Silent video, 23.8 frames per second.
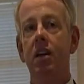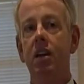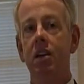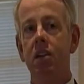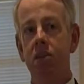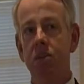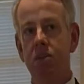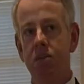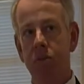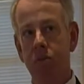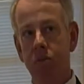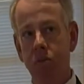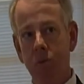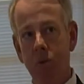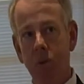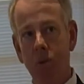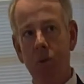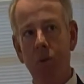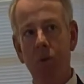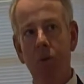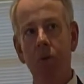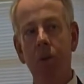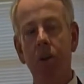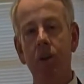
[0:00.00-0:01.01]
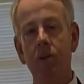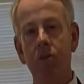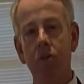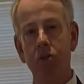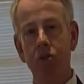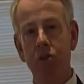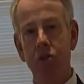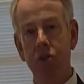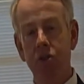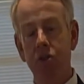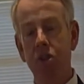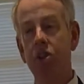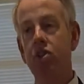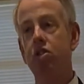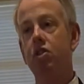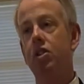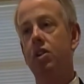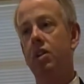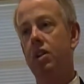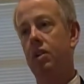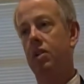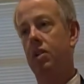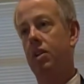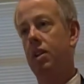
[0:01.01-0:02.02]
is the role of the
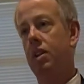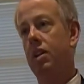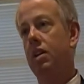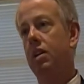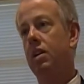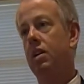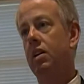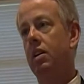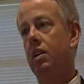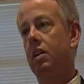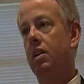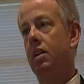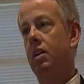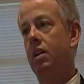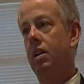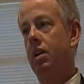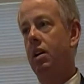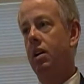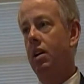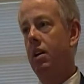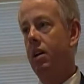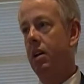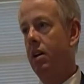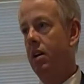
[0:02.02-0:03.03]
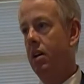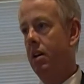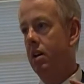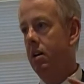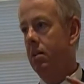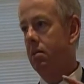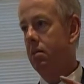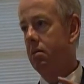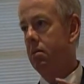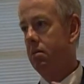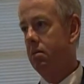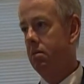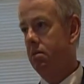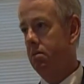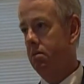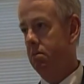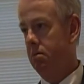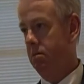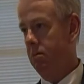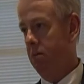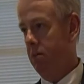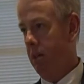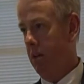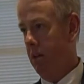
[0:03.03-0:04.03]
judiciary in
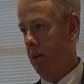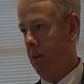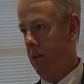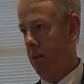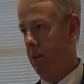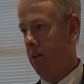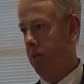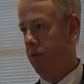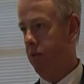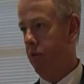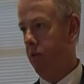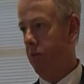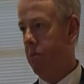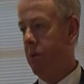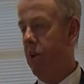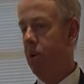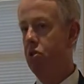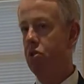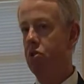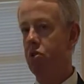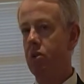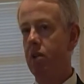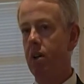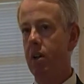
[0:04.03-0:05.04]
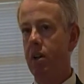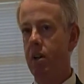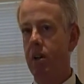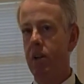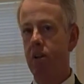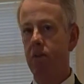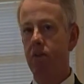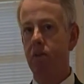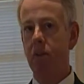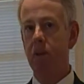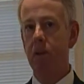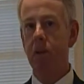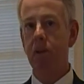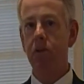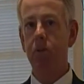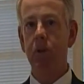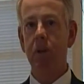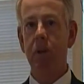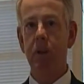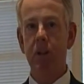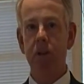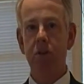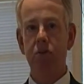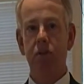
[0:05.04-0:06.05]
the formation of the
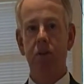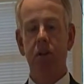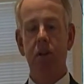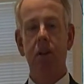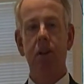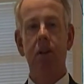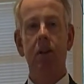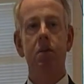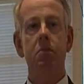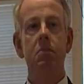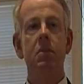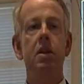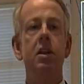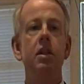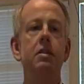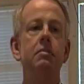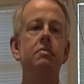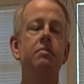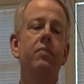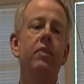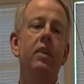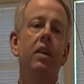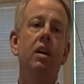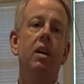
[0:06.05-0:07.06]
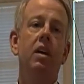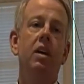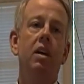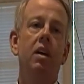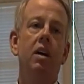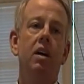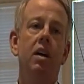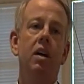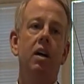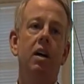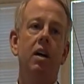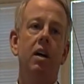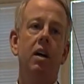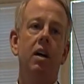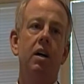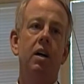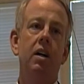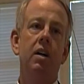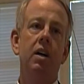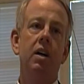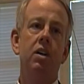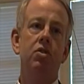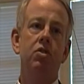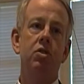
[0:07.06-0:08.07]
redistricting committee.
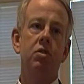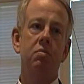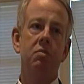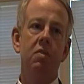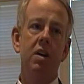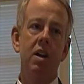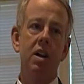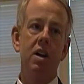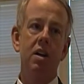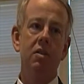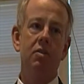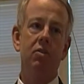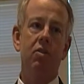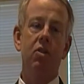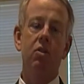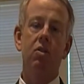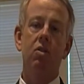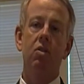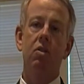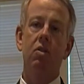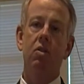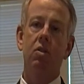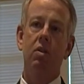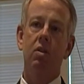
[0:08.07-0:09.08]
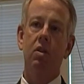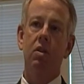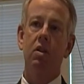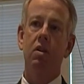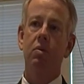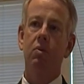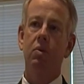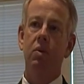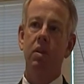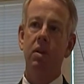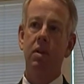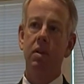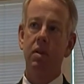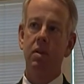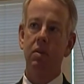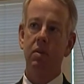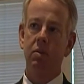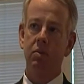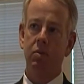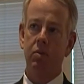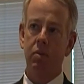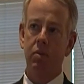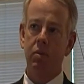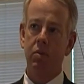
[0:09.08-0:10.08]
Uh, as you may have heard when
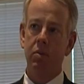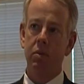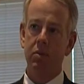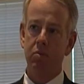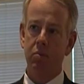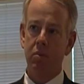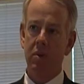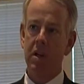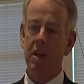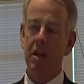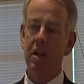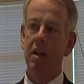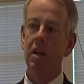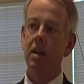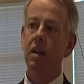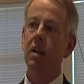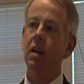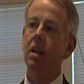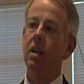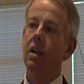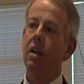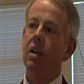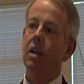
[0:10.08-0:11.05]
the rule was read,